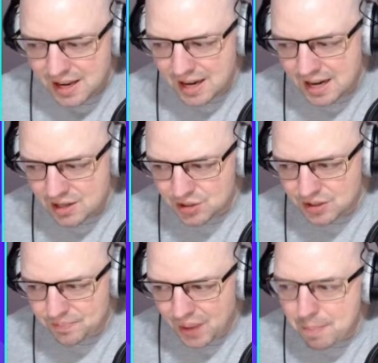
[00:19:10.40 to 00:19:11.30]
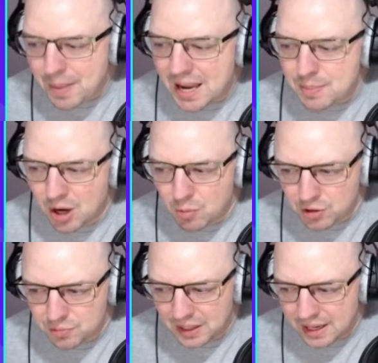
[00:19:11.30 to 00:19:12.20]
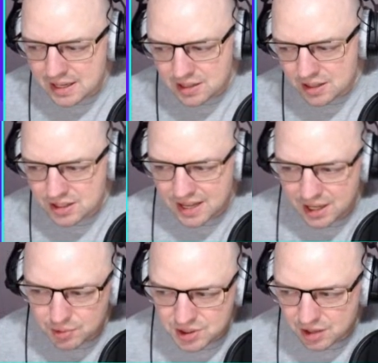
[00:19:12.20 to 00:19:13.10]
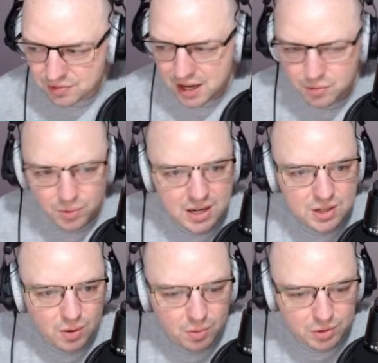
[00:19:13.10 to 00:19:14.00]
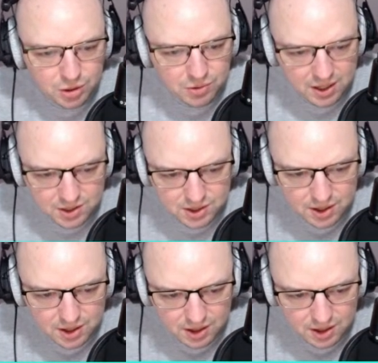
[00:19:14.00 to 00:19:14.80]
is maybe I would have played Saka instead of Henry, so I would do this.